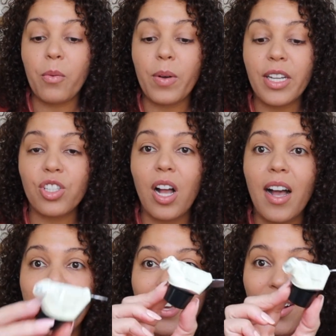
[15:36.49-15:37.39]
which
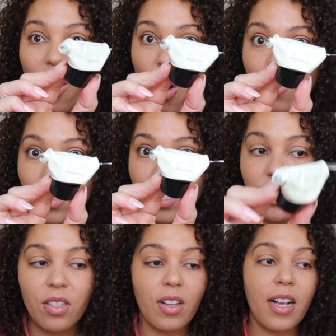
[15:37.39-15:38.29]
I almost
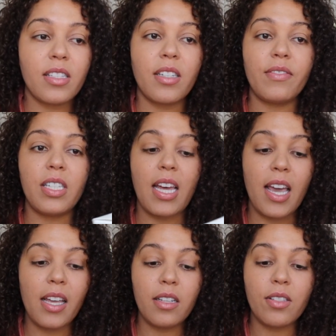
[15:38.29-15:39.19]
used the last of today.